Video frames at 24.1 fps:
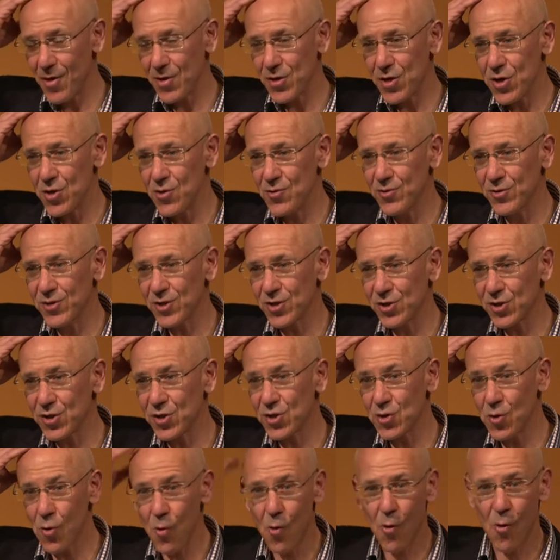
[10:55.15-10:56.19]
use the
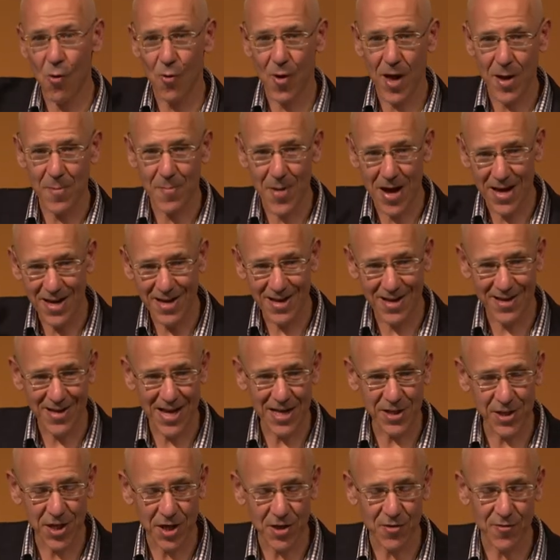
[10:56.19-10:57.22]
score they make, they
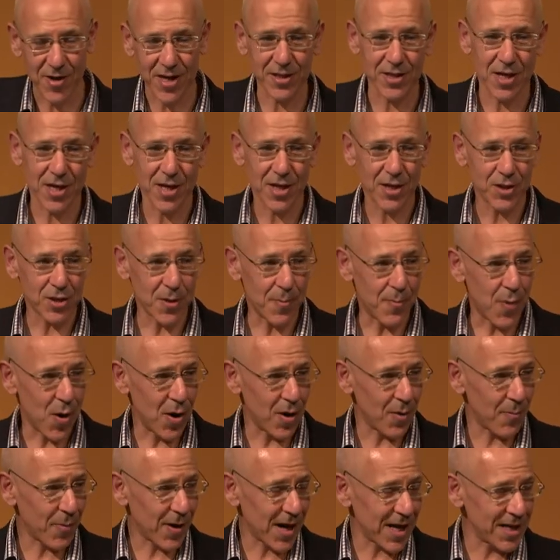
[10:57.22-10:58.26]
generate, to
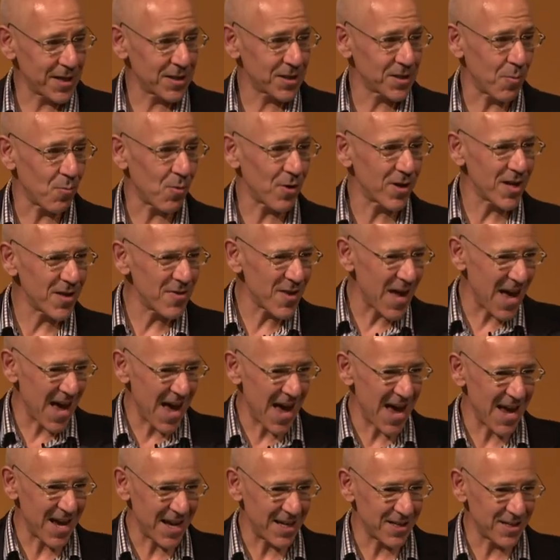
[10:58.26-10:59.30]
put, place someone in their
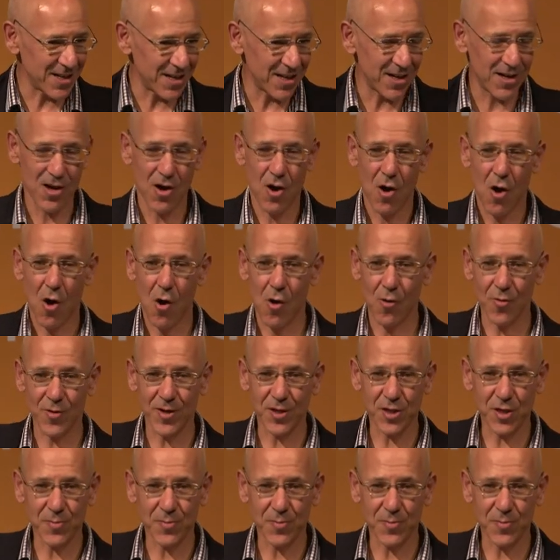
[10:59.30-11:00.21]
head on this